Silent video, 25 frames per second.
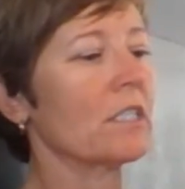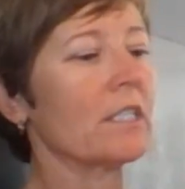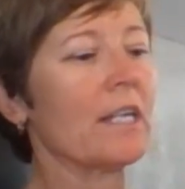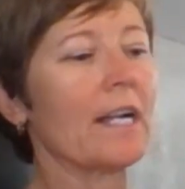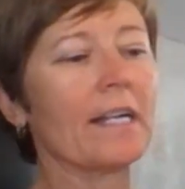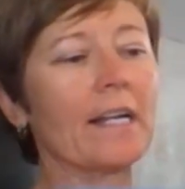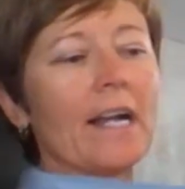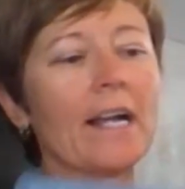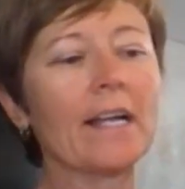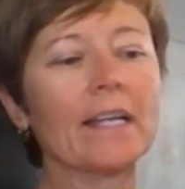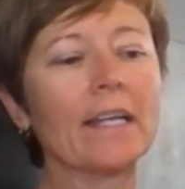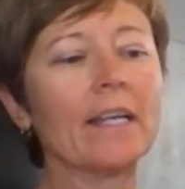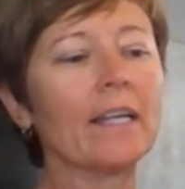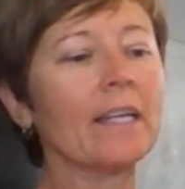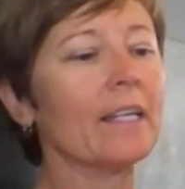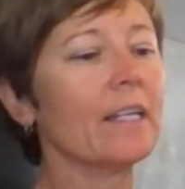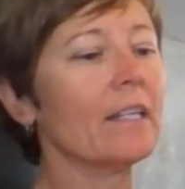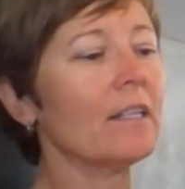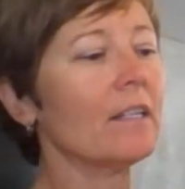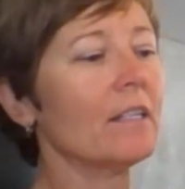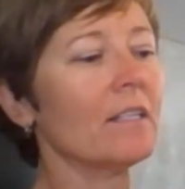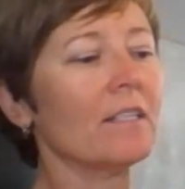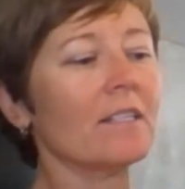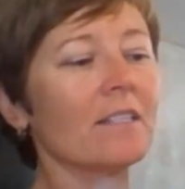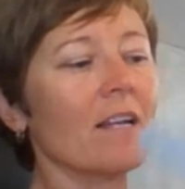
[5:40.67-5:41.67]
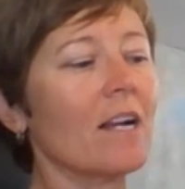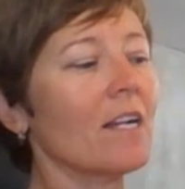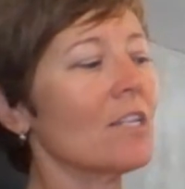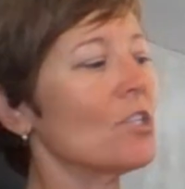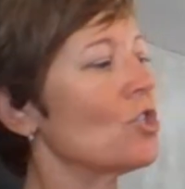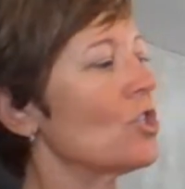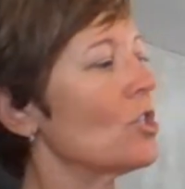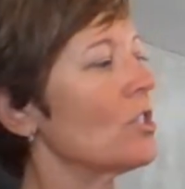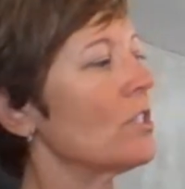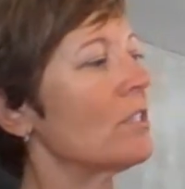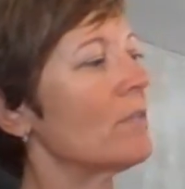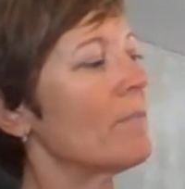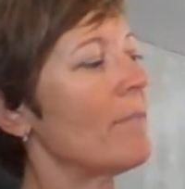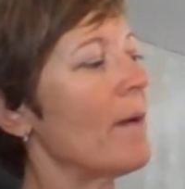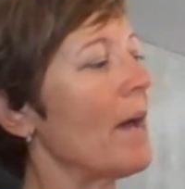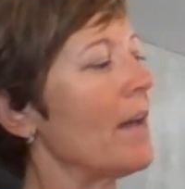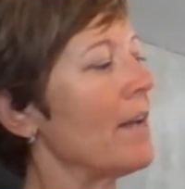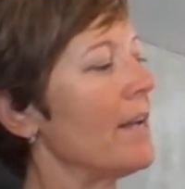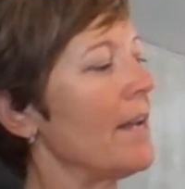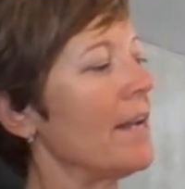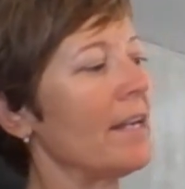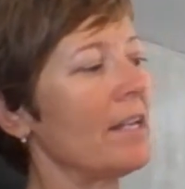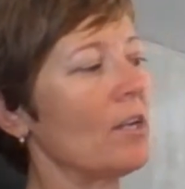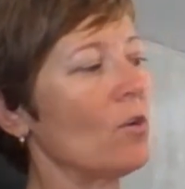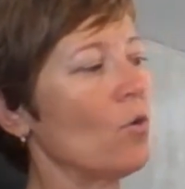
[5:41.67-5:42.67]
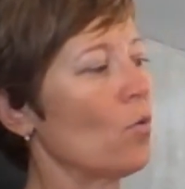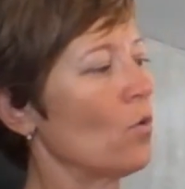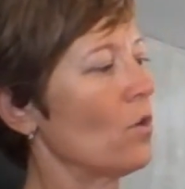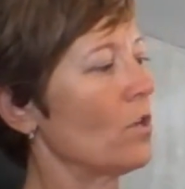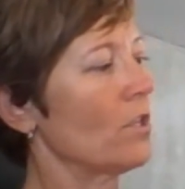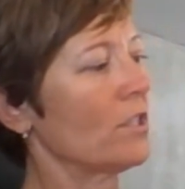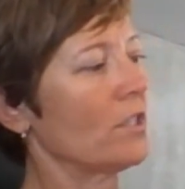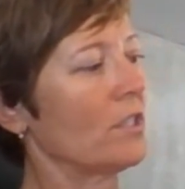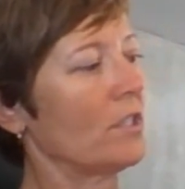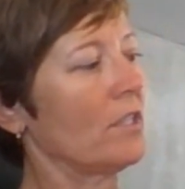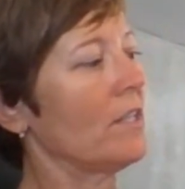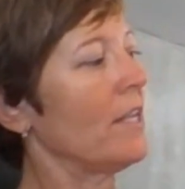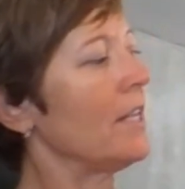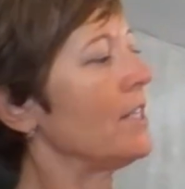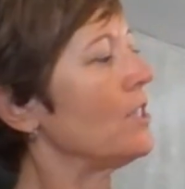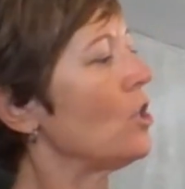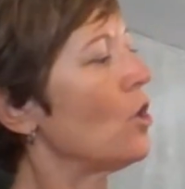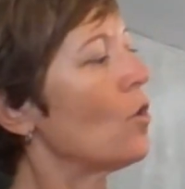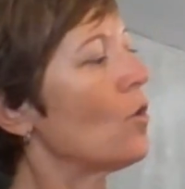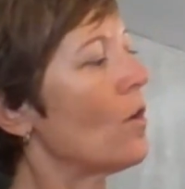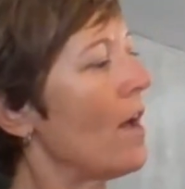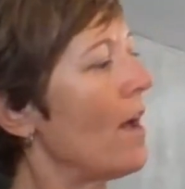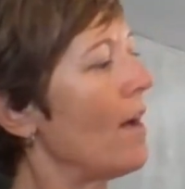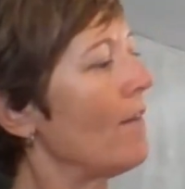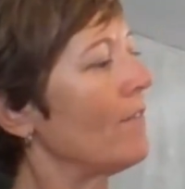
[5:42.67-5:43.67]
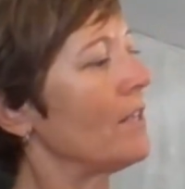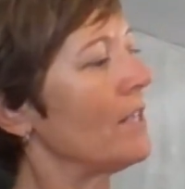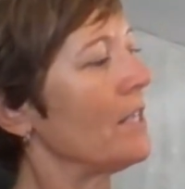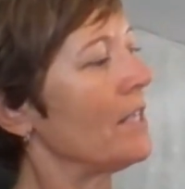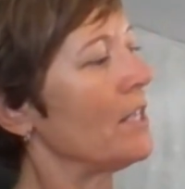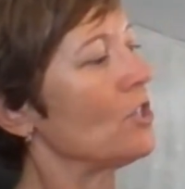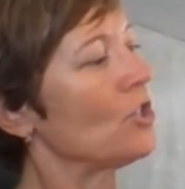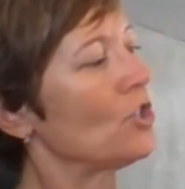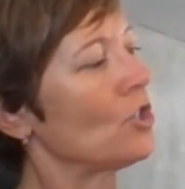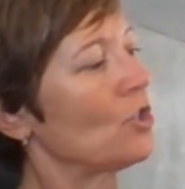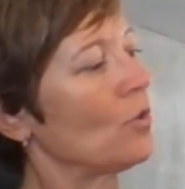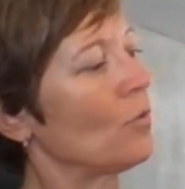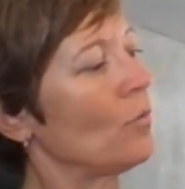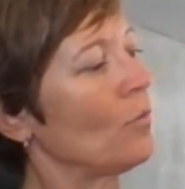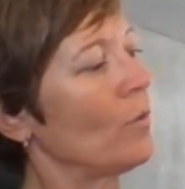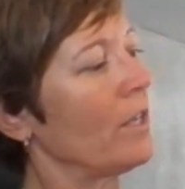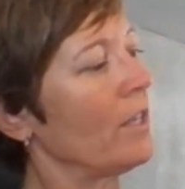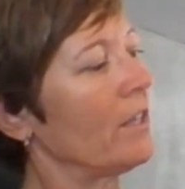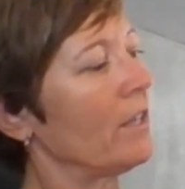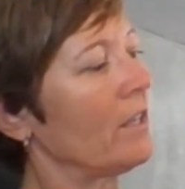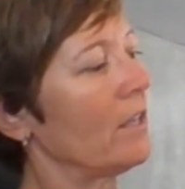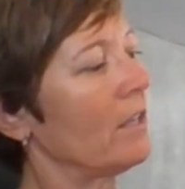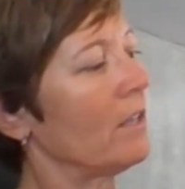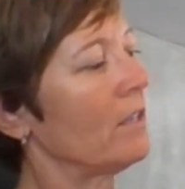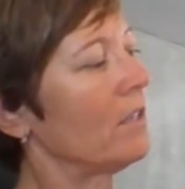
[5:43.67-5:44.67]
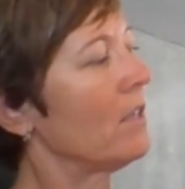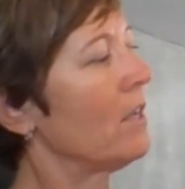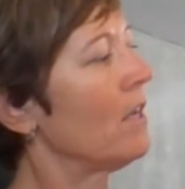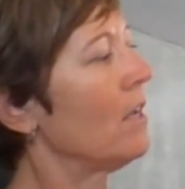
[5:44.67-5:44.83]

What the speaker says: Like I can get this on just about any horse and they don't have an issue with it.